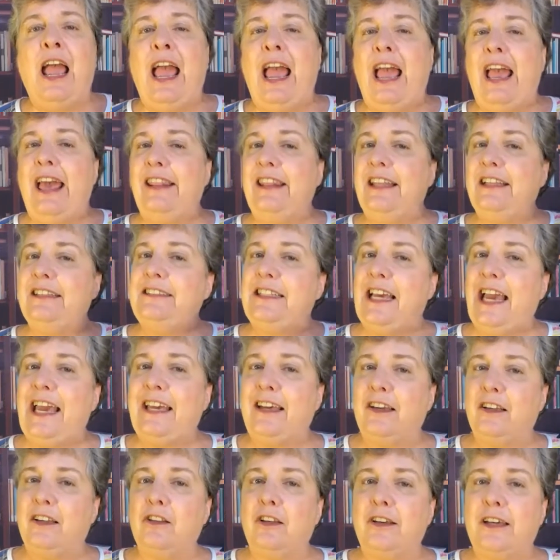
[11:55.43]
and then take
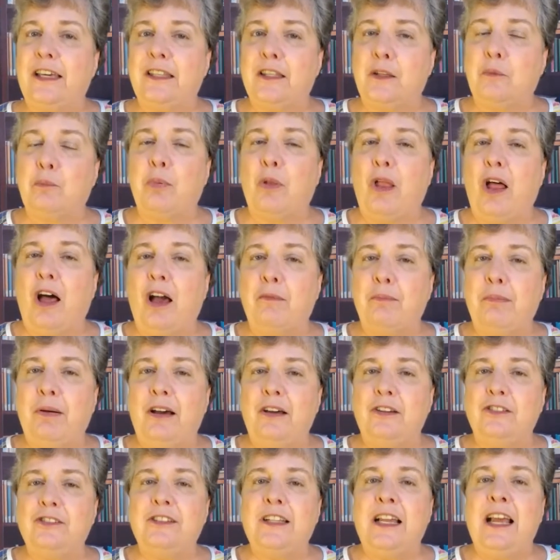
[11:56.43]
a look at the blog
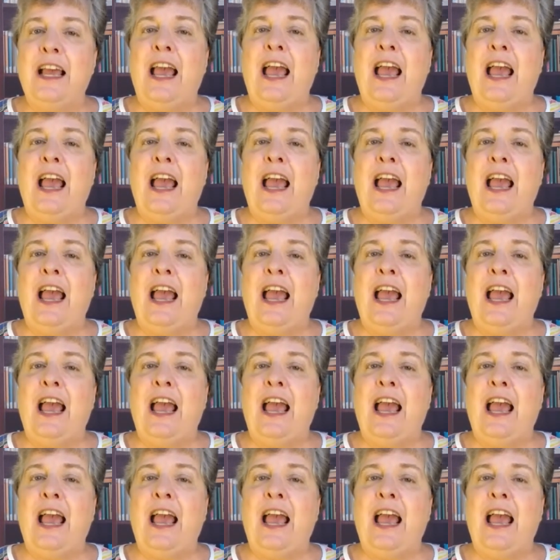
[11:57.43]
post,